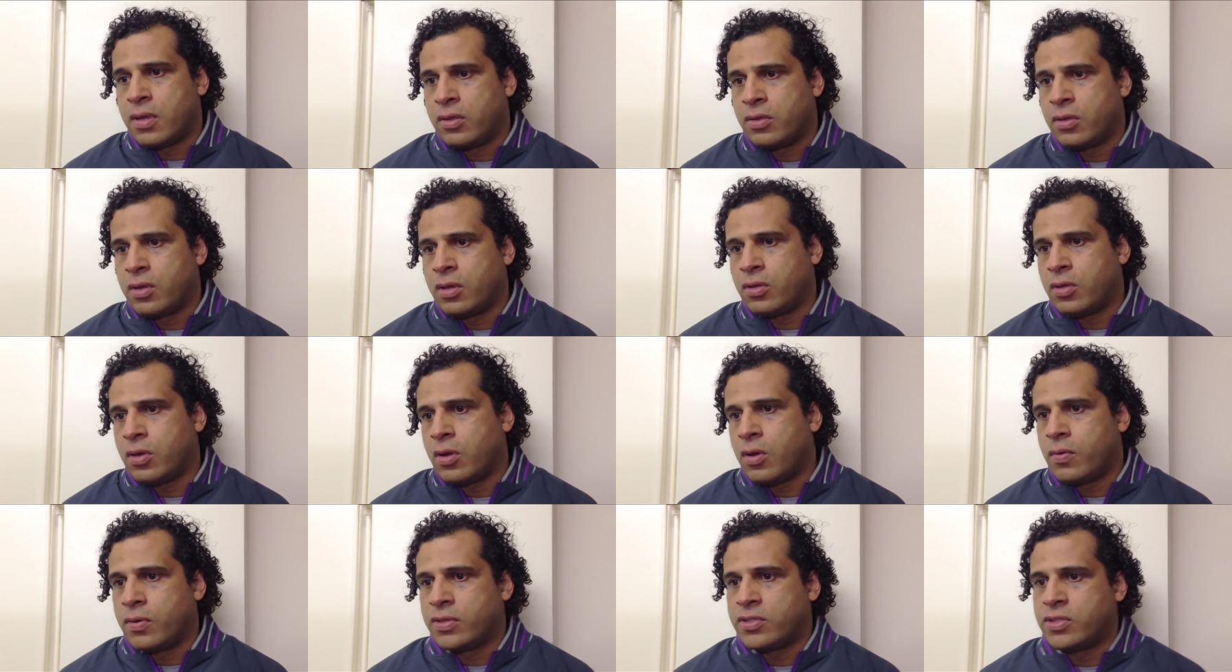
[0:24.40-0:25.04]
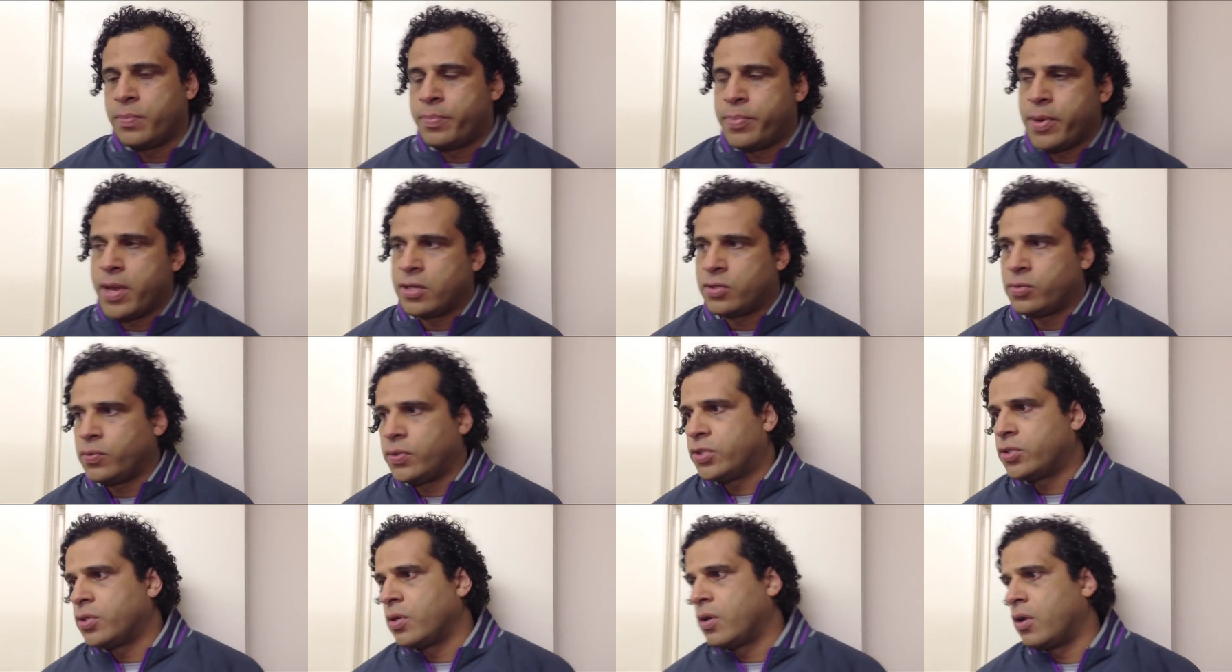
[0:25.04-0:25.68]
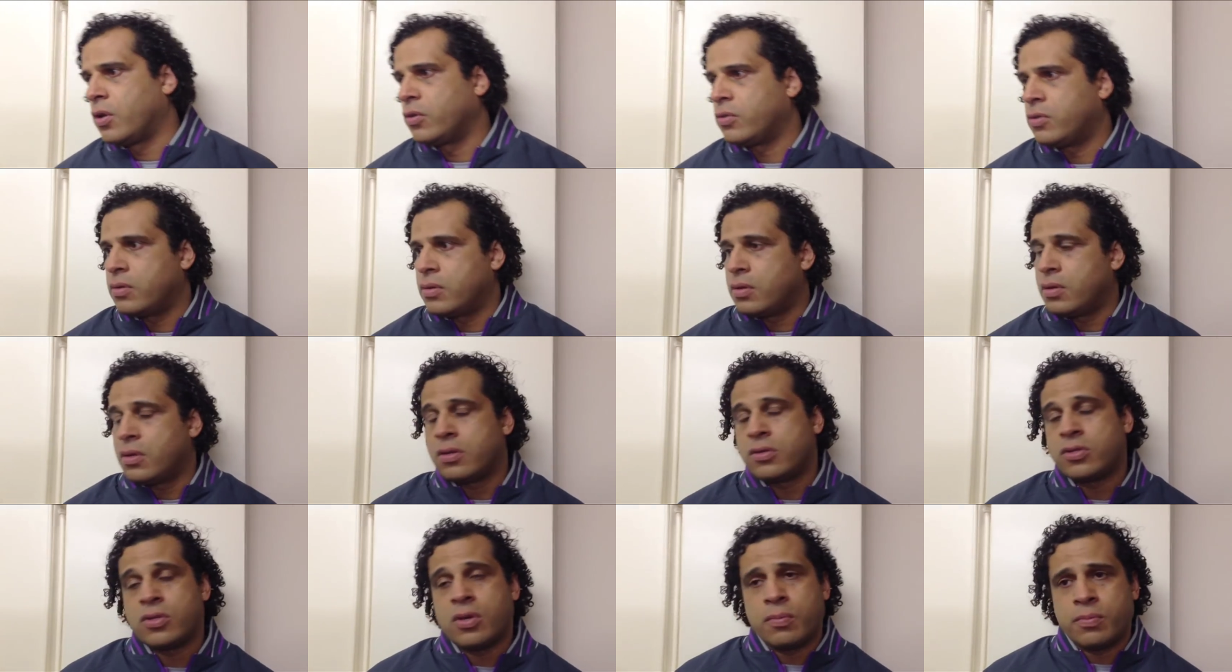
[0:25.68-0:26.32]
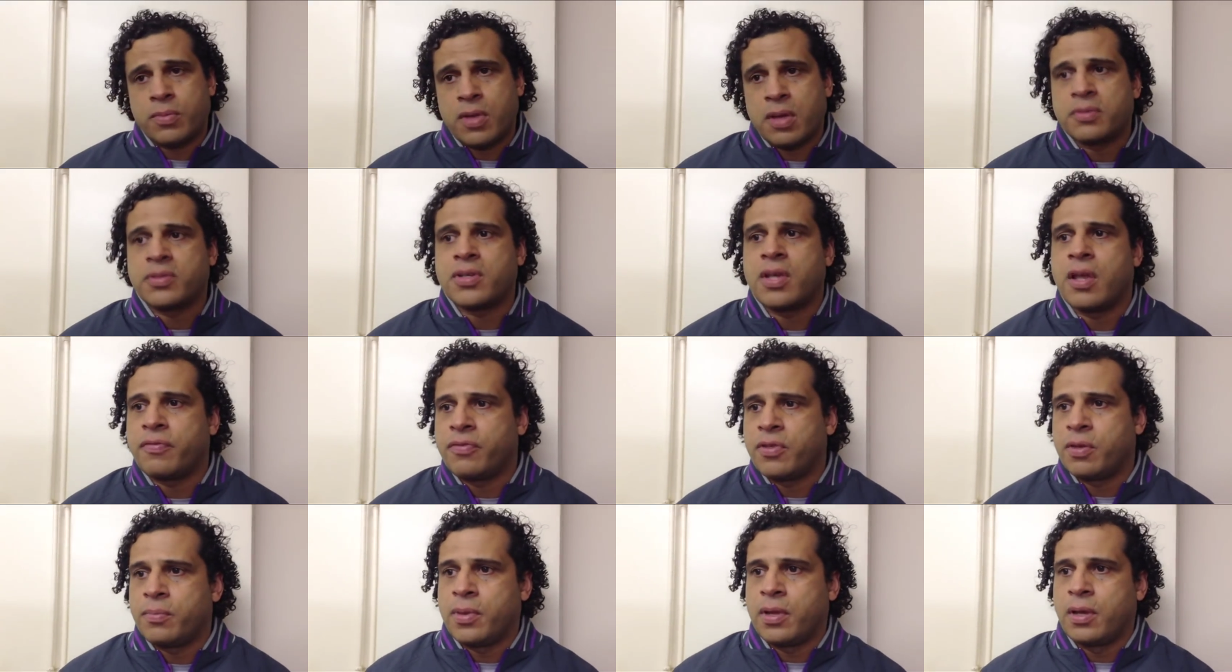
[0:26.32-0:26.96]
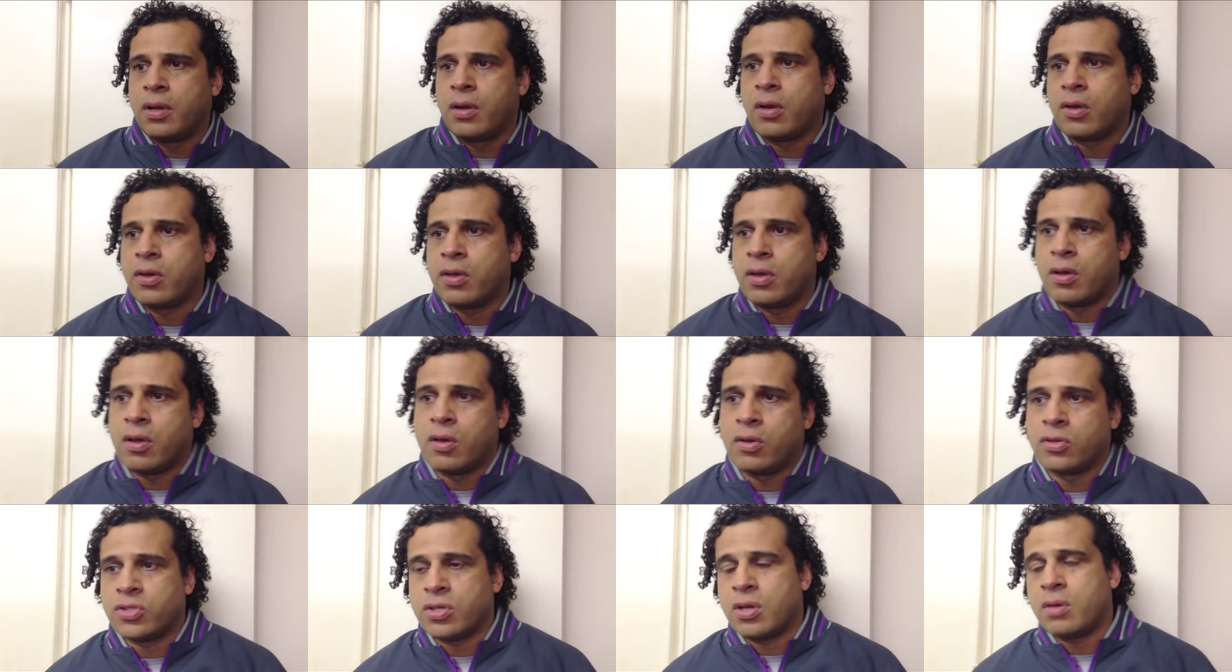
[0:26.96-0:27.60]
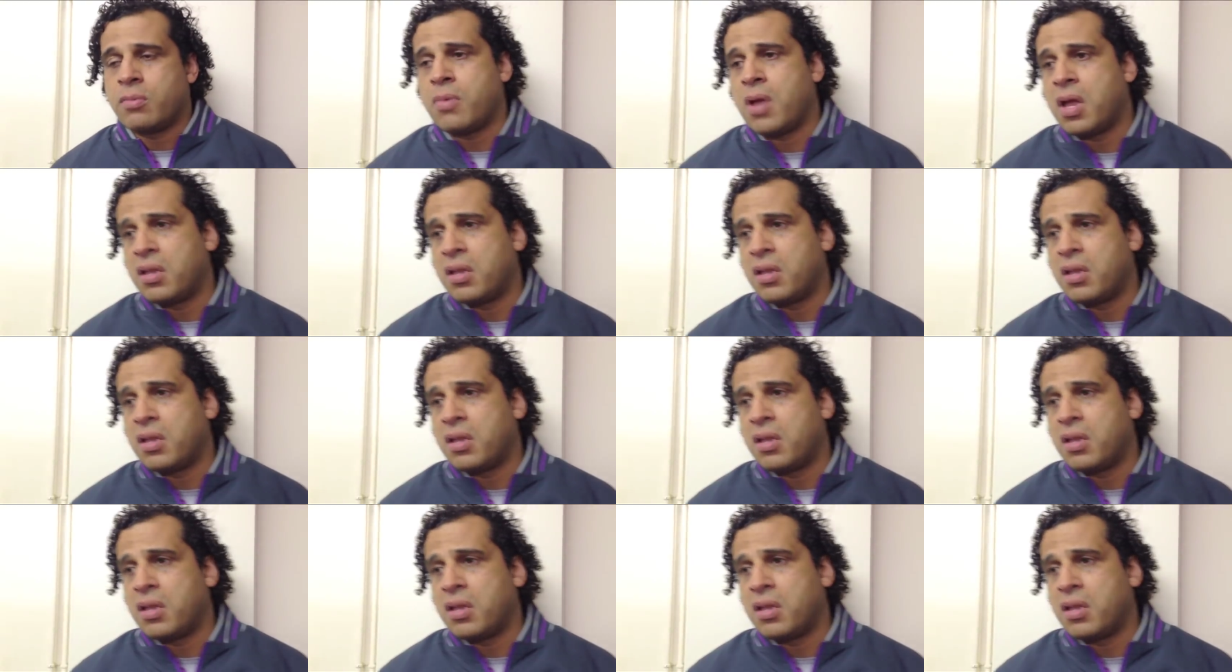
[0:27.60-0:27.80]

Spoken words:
not always the best result. Sometimes you have to be lucky also.